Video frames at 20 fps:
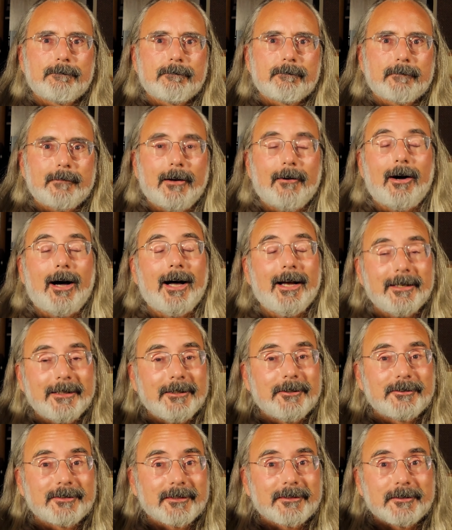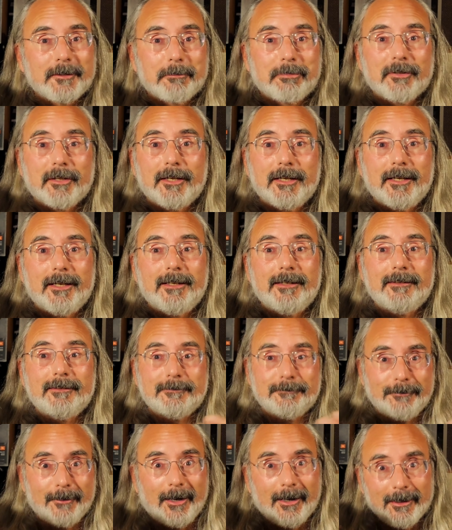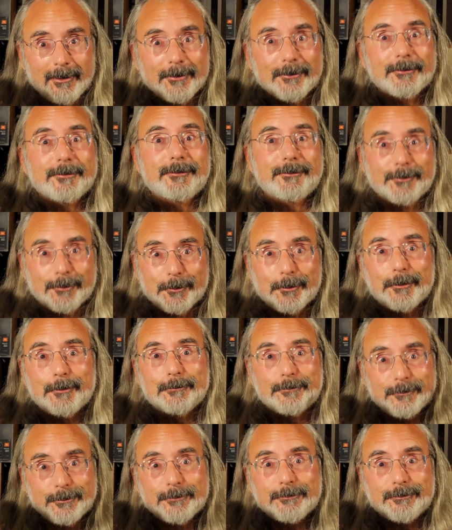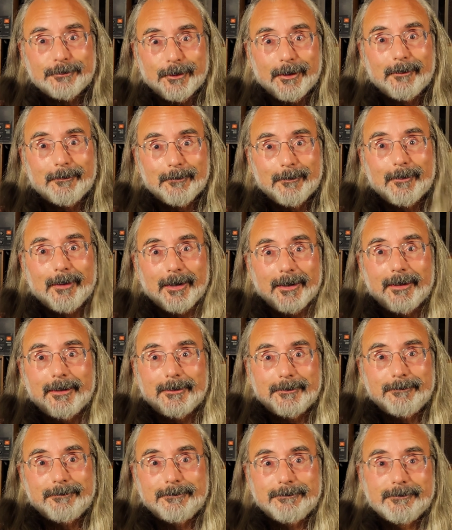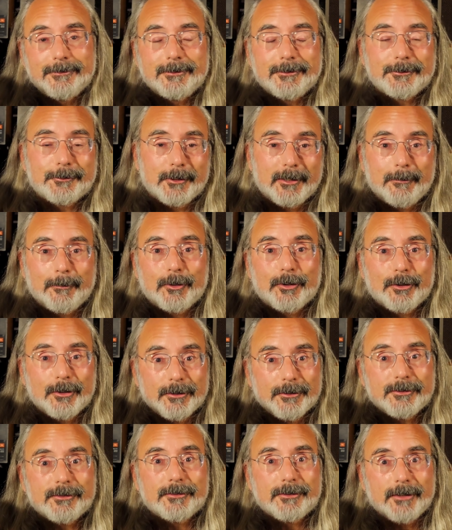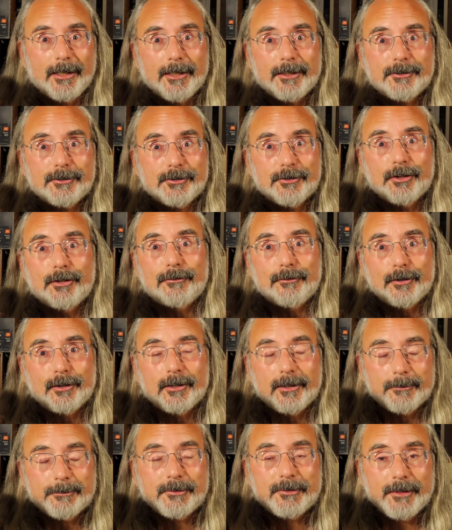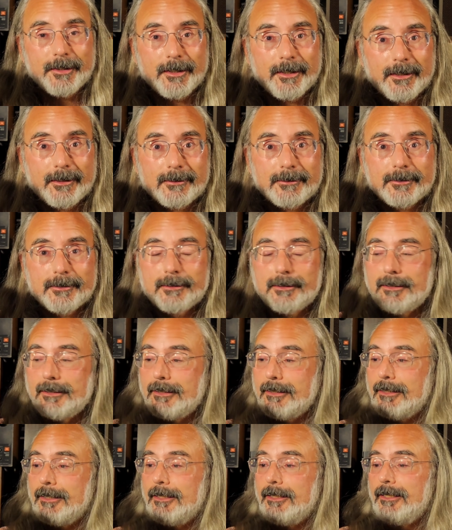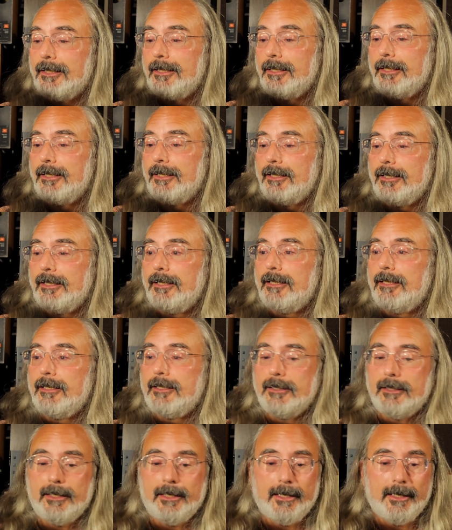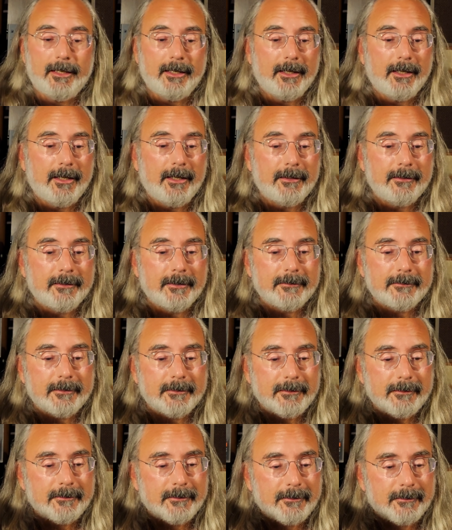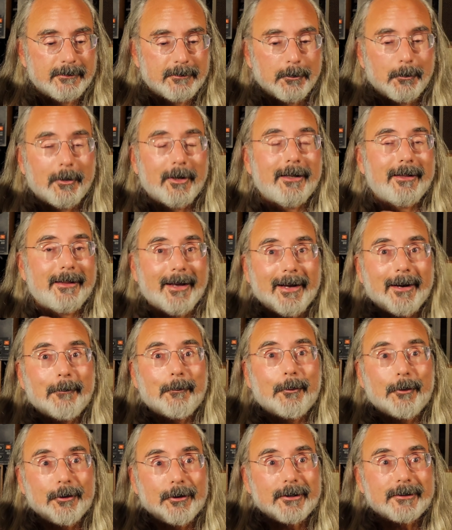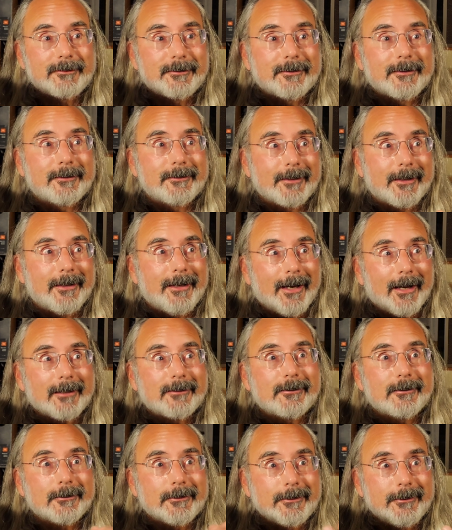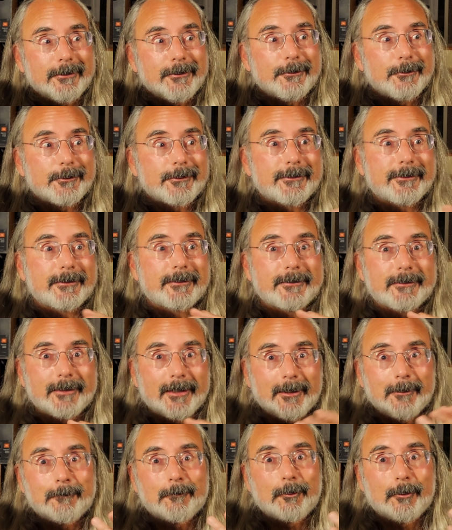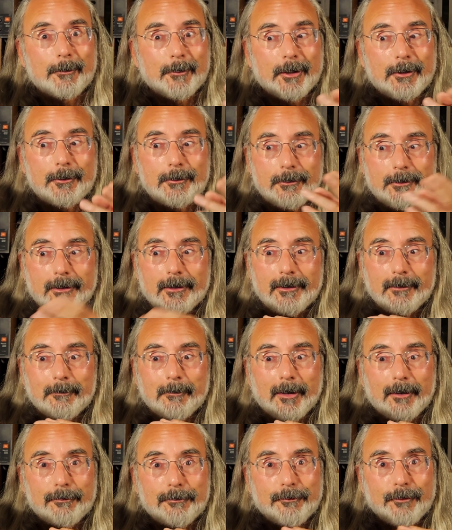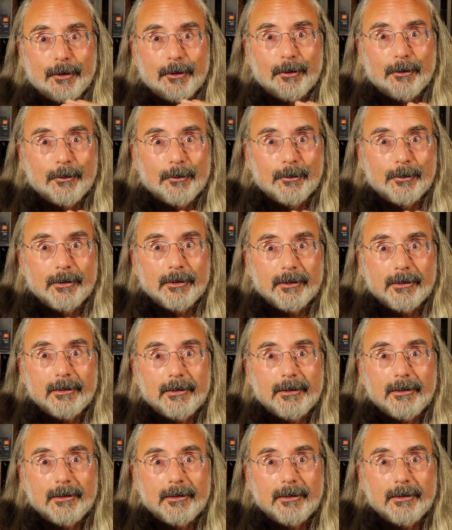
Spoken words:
Now, I use it to play files served from my streamer/server upstairs. And the way that works is I actually use the same remote on my phone